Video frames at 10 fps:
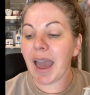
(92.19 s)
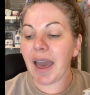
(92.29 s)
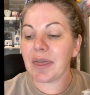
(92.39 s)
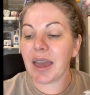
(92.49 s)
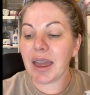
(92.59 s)

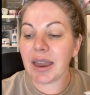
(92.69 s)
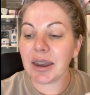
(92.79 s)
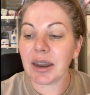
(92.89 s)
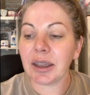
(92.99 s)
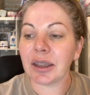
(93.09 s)
And
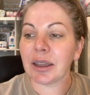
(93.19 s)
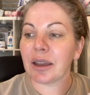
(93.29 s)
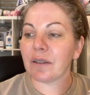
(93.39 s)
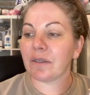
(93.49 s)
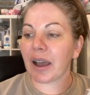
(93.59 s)
then
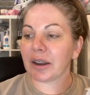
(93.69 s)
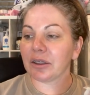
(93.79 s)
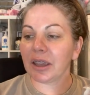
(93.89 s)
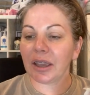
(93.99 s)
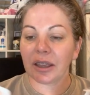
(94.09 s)

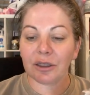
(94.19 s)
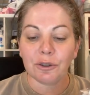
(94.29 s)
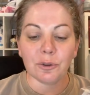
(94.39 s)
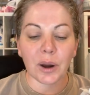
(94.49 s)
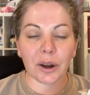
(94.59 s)
finally,
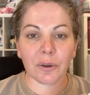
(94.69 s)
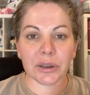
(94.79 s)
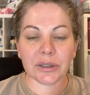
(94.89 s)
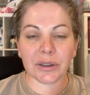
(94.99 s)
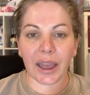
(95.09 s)
you are
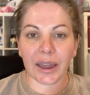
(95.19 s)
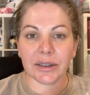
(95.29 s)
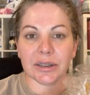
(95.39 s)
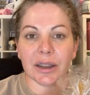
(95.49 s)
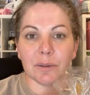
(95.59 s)
going to
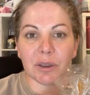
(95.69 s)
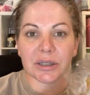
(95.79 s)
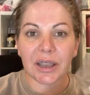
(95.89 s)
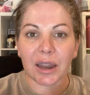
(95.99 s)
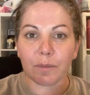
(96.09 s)
get,
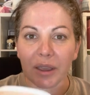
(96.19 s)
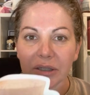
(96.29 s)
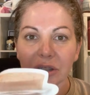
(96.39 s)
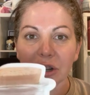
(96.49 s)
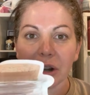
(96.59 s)
because again,
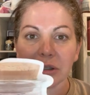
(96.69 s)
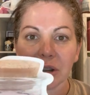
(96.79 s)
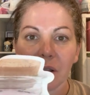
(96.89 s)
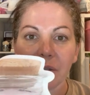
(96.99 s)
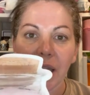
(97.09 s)
mason jars
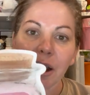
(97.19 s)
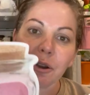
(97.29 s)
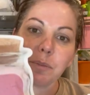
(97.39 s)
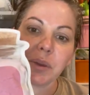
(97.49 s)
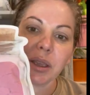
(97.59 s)
and all of that are
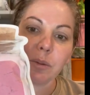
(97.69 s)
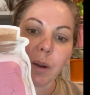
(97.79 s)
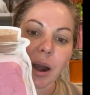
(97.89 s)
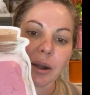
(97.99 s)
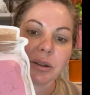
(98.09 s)
a big
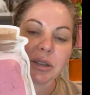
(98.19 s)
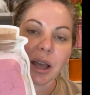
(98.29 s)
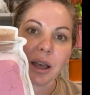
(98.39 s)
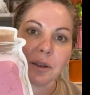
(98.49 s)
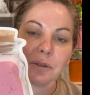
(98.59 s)
part
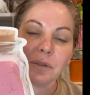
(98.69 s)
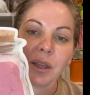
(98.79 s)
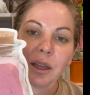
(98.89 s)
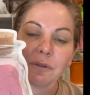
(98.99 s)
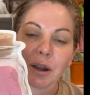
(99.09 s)
of
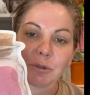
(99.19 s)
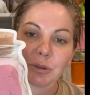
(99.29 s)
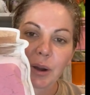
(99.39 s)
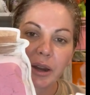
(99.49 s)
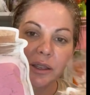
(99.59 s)

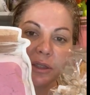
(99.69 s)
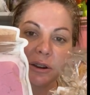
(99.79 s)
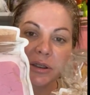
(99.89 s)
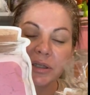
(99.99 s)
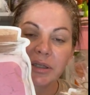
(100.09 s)
farmer's market,
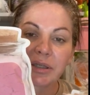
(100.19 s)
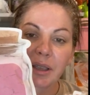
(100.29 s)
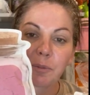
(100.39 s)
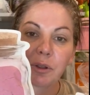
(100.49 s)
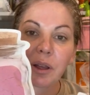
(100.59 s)
there is a
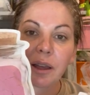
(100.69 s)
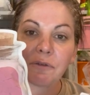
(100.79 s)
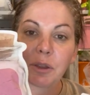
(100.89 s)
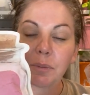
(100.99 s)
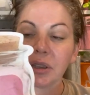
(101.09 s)
sample
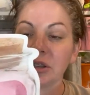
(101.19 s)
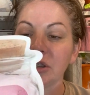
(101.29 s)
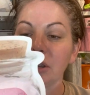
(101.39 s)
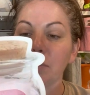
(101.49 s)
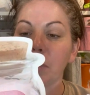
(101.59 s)
of the
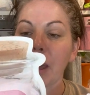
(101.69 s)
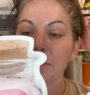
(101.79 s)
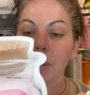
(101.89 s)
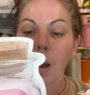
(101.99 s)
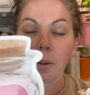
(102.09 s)
peachy
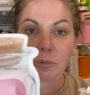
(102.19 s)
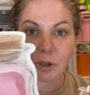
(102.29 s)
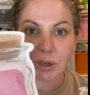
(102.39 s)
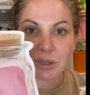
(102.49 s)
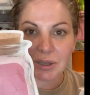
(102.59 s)
and palm
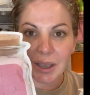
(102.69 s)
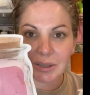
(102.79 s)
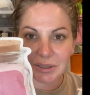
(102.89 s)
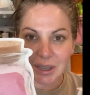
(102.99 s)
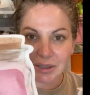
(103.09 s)
trees
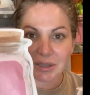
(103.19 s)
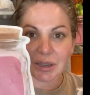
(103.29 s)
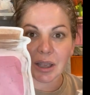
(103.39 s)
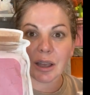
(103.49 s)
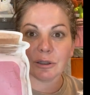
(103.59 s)

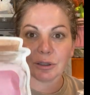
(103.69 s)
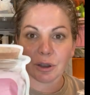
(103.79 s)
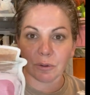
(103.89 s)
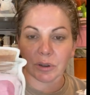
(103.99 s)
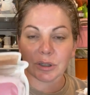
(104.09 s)
scentsy
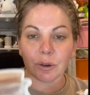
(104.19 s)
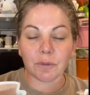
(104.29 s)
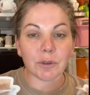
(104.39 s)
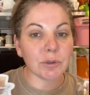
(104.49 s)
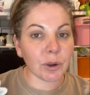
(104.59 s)
soak. So
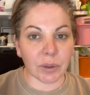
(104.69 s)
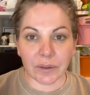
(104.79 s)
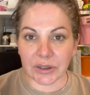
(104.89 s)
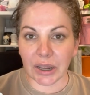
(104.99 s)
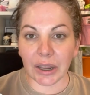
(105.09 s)
if you don't
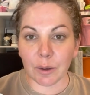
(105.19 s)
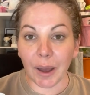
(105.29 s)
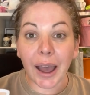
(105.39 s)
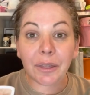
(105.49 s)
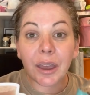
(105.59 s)
love taking a
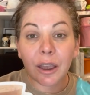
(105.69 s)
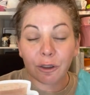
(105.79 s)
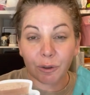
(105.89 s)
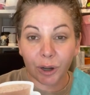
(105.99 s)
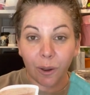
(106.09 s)
bath,
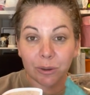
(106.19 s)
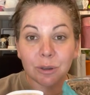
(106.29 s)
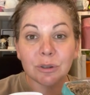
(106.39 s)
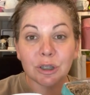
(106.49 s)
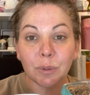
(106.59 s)
you can
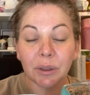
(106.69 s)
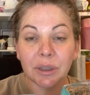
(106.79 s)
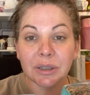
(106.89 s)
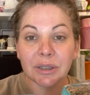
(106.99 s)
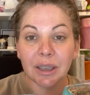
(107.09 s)
also just put
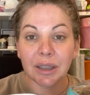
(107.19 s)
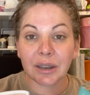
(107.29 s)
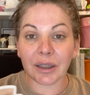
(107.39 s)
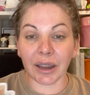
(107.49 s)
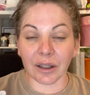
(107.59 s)
this
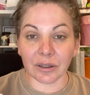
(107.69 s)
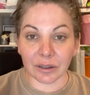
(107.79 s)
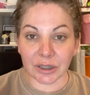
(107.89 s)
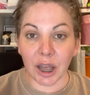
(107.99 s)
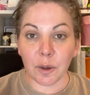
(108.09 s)
in like a little
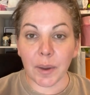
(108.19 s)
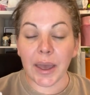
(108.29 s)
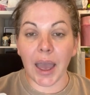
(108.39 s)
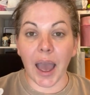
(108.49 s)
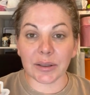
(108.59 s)
tub
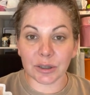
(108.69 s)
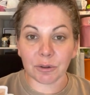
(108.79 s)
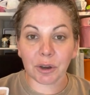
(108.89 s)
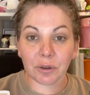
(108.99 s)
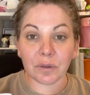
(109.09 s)
and
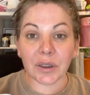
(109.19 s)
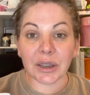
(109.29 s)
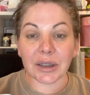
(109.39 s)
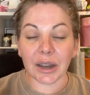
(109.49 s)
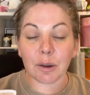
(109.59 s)
soak your
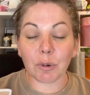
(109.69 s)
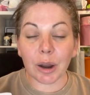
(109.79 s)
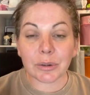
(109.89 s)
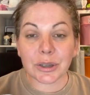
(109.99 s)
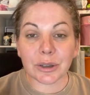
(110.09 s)
feet. And I
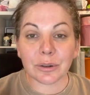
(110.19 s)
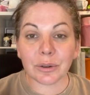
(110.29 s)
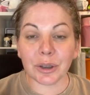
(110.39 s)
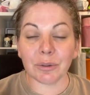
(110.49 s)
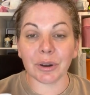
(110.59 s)
promise you,
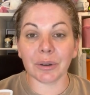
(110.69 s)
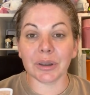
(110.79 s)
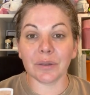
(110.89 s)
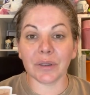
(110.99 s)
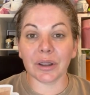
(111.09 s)
you are
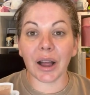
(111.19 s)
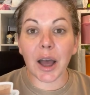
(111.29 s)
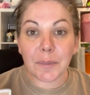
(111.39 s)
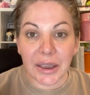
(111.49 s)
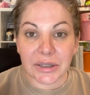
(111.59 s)
going to feel
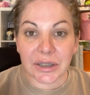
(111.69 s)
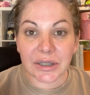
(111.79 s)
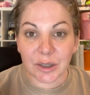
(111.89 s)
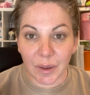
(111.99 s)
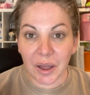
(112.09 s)
amazing,
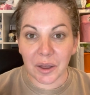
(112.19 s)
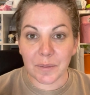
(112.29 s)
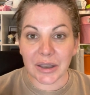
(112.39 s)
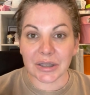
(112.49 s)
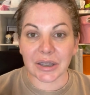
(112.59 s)
smell
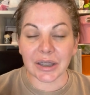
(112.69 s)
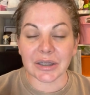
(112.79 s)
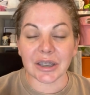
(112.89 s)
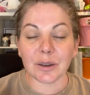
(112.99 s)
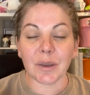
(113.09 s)
amazing, and
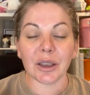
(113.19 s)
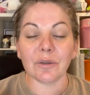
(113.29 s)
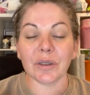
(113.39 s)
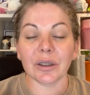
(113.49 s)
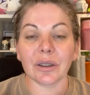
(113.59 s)
it's going to make you
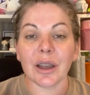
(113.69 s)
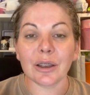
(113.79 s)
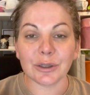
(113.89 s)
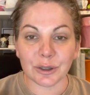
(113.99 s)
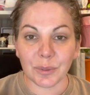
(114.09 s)
feel
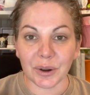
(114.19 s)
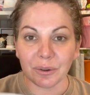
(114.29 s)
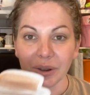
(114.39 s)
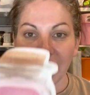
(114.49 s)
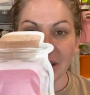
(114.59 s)
super
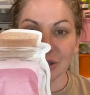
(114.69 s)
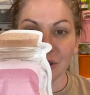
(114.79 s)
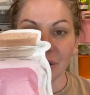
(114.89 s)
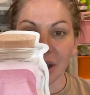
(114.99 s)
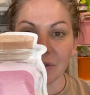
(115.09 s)
relaxed. So
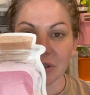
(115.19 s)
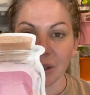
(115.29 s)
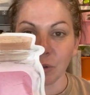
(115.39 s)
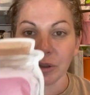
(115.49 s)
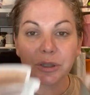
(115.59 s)
you're going to have a
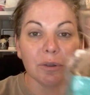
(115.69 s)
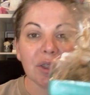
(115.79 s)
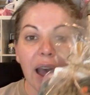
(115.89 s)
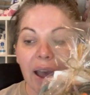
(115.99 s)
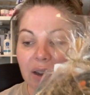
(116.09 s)
sample. So
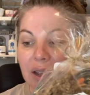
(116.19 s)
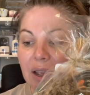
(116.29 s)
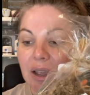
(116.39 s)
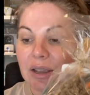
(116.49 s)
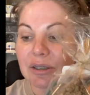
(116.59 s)
that
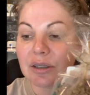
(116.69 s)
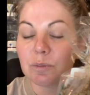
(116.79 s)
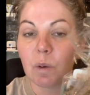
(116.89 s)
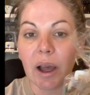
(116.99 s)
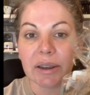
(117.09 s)
is
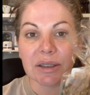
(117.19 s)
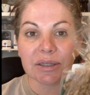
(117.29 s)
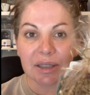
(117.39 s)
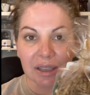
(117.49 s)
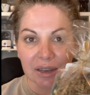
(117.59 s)
what
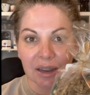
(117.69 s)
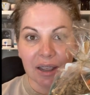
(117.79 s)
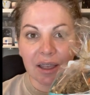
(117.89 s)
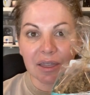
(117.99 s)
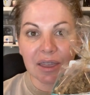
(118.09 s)
is in
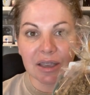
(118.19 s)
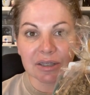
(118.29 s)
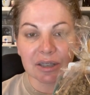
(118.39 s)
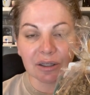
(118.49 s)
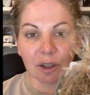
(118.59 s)

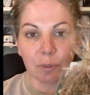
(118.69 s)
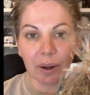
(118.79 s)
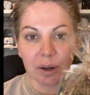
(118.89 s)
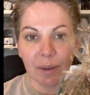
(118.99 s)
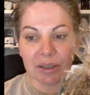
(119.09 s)
this little
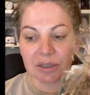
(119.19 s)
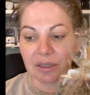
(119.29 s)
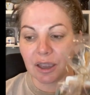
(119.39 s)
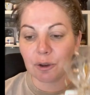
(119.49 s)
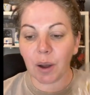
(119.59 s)
berry basket
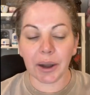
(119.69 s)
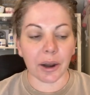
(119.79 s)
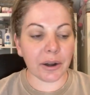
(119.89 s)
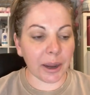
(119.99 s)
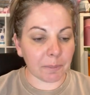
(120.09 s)
that you got.
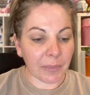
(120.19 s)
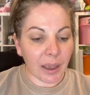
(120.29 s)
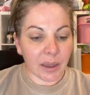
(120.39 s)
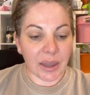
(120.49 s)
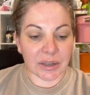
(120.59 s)
All right,
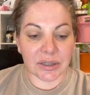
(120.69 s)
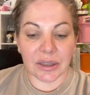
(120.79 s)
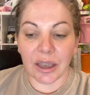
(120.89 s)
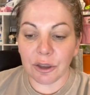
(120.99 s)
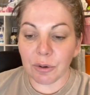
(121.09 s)
next thing
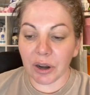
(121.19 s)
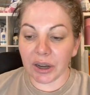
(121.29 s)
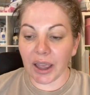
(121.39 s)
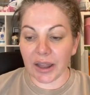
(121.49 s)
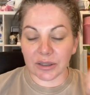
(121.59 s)
that you're going
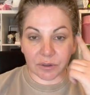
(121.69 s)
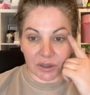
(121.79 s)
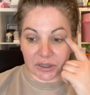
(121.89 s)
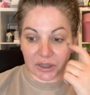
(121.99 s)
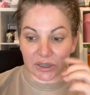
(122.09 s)
to get. So
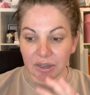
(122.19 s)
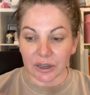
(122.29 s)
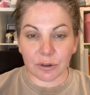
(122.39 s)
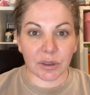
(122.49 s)
these next two